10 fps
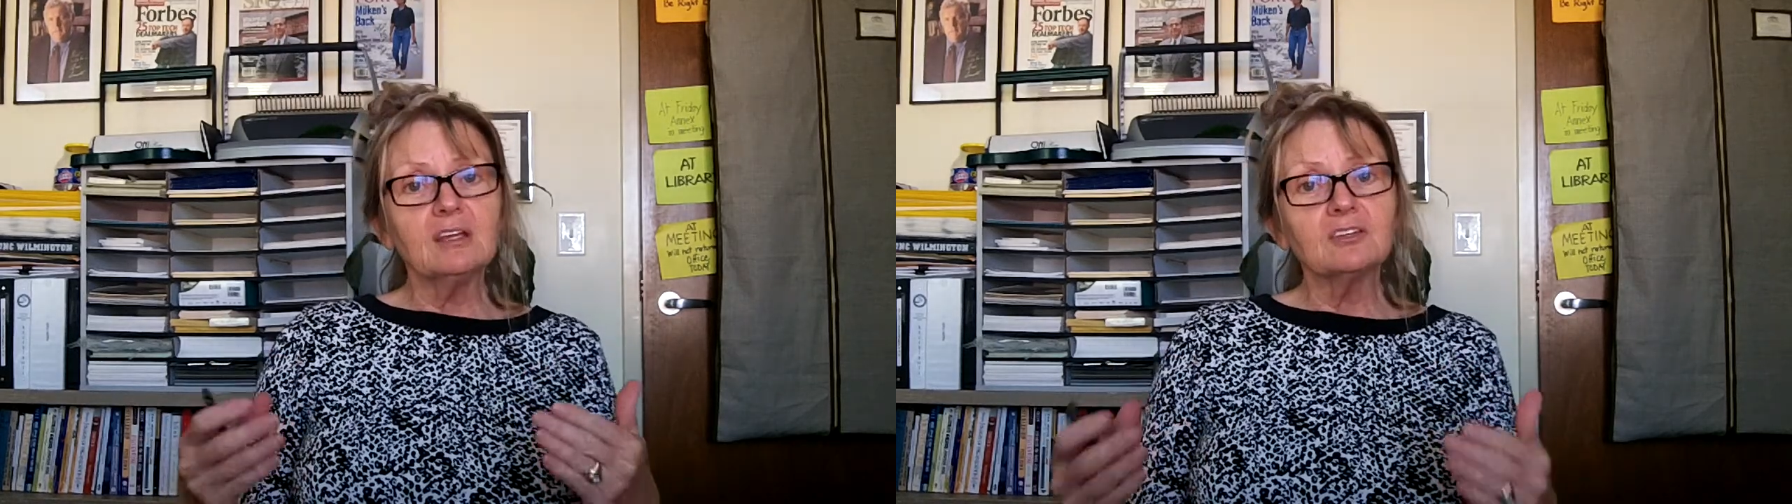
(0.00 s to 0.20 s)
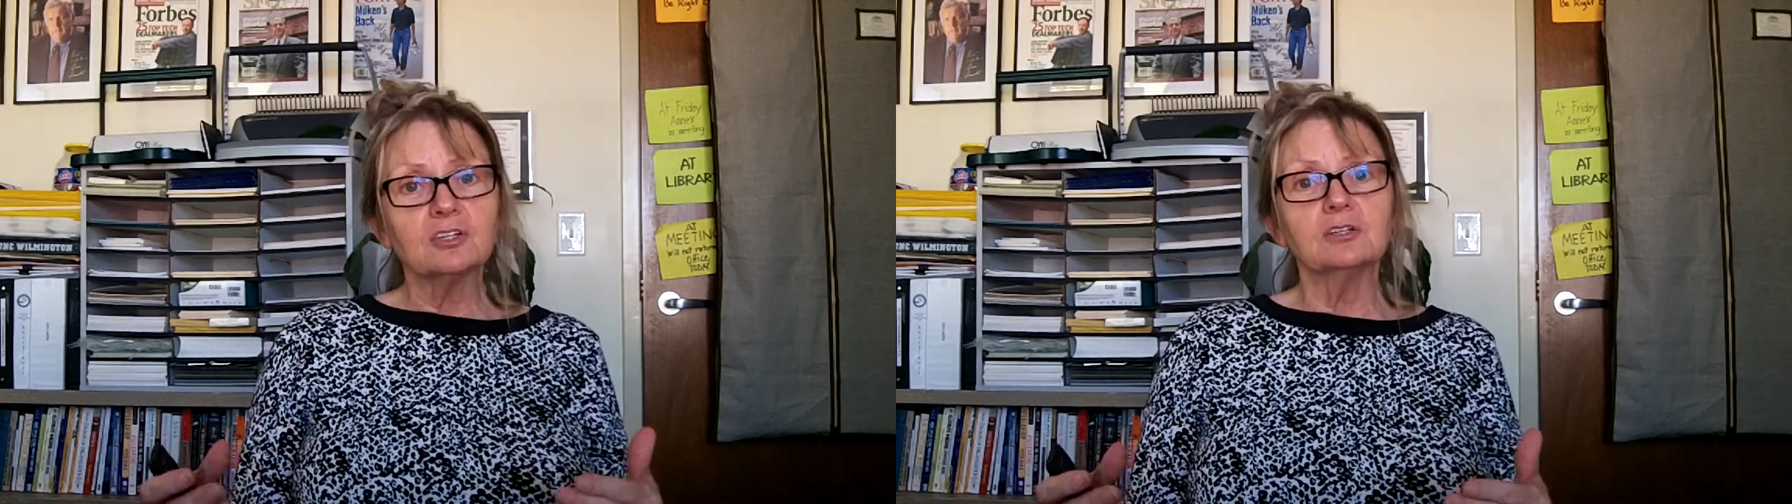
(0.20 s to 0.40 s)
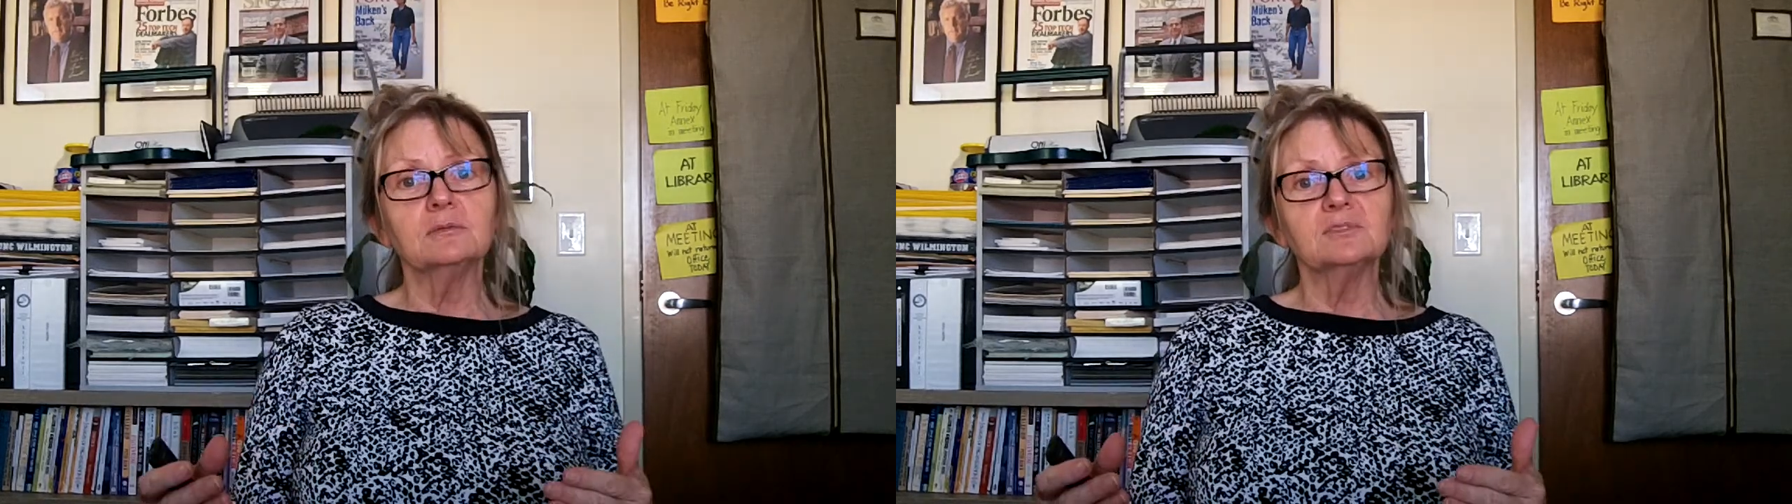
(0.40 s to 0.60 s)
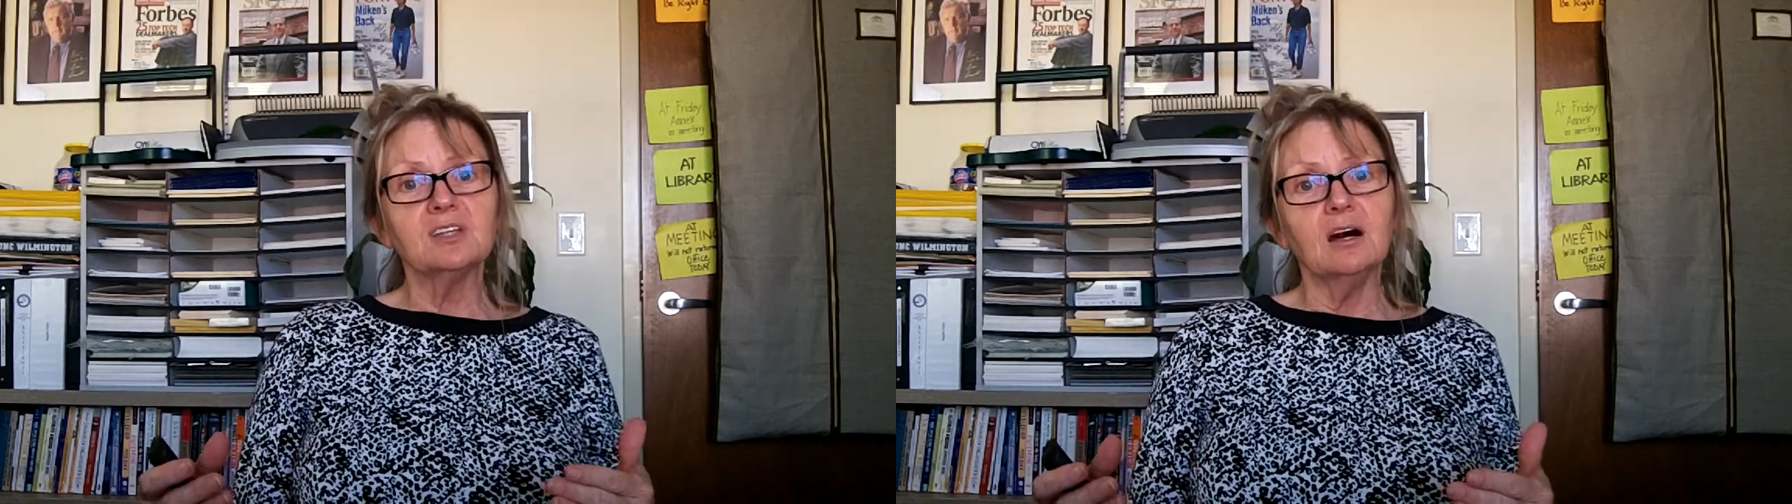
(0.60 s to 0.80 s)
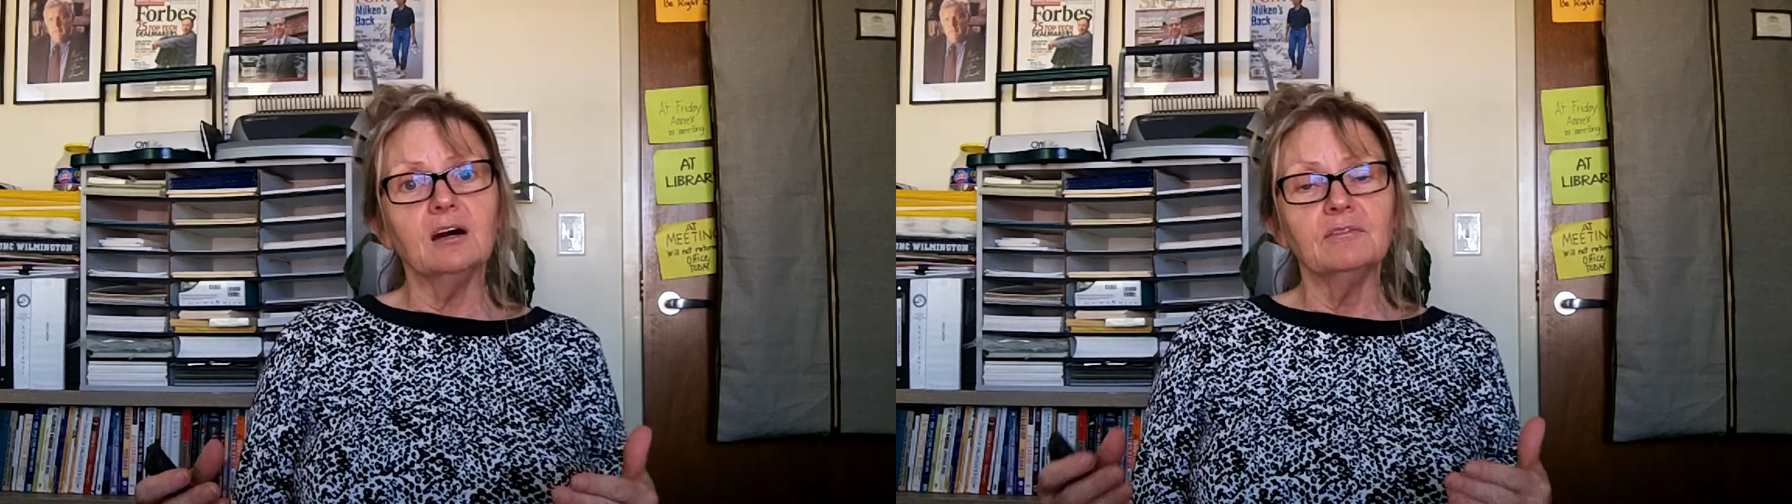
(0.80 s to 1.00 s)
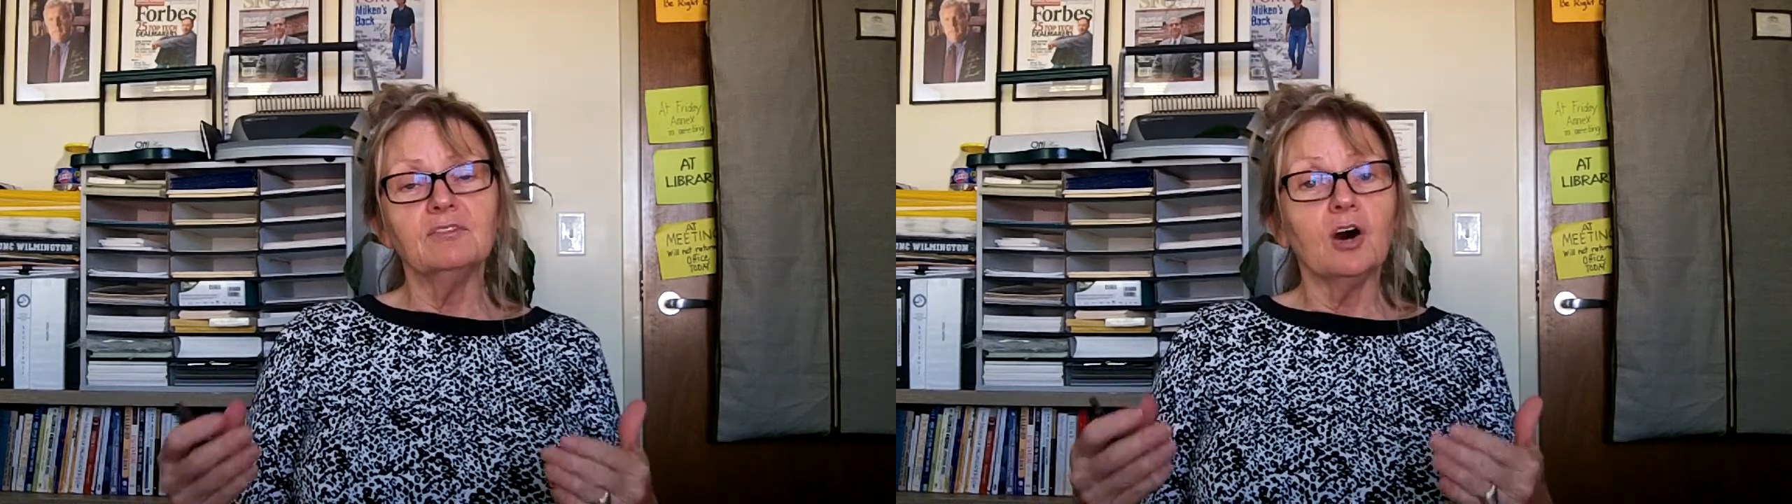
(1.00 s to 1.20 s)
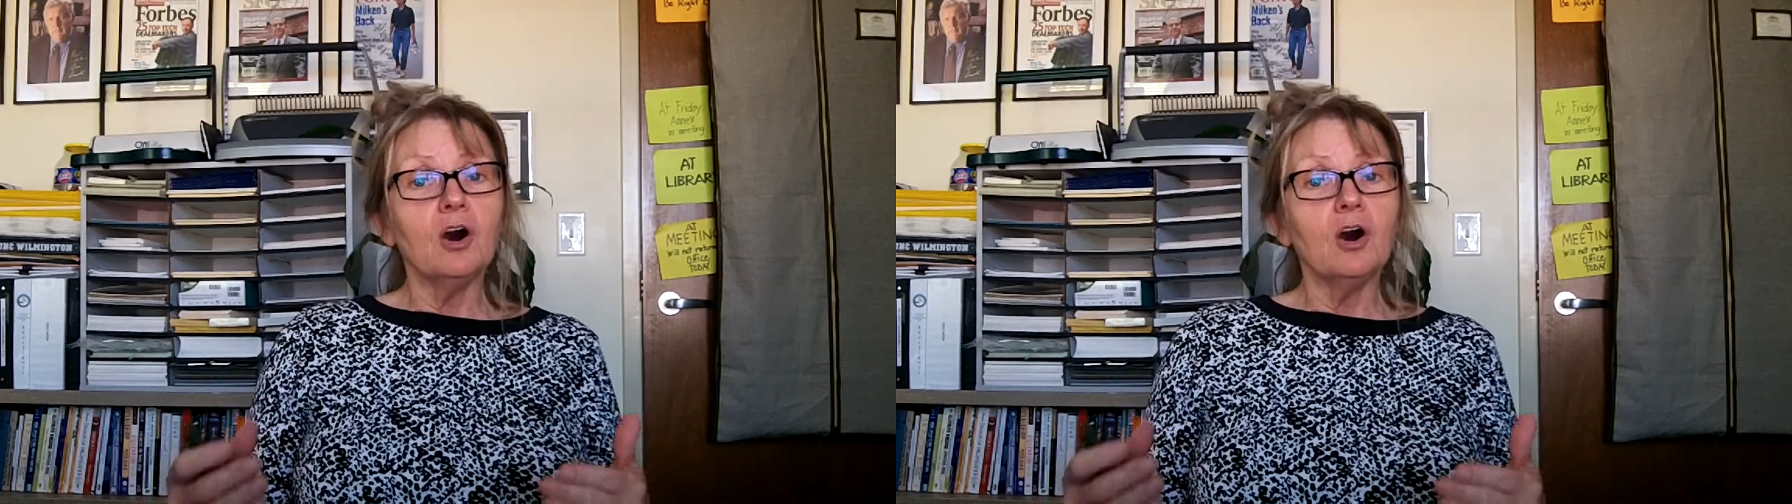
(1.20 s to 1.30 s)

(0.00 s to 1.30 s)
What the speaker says: in terms of the